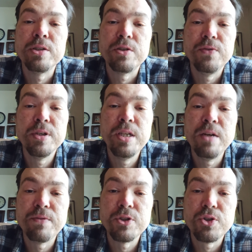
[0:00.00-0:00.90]
the civilian
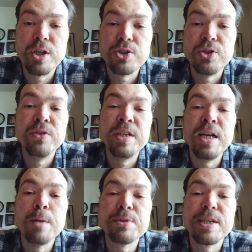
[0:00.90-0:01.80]
infrastructure in the
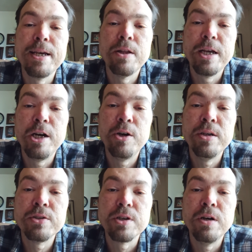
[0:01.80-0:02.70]
upscale
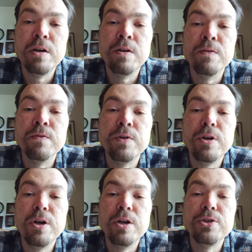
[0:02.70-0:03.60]
areas of
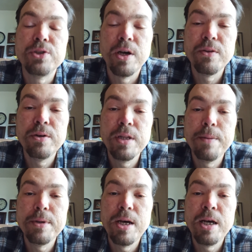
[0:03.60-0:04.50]
southern
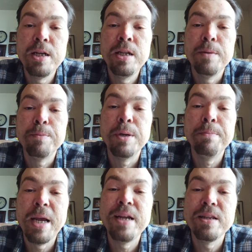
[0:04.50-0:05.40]
Lebanon, but
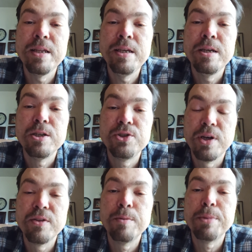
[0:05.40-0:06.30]
mainly
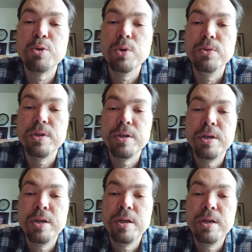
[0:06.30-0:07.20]
southern Beirut
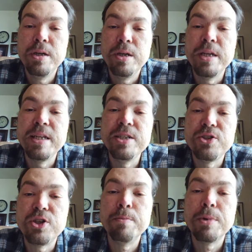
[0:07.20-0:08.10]
and
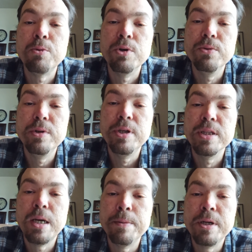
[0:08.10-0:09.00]
eastern Beirut
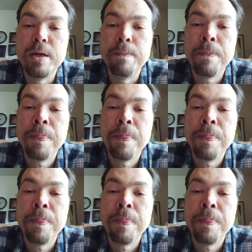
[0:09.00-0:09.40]
in Lebanon.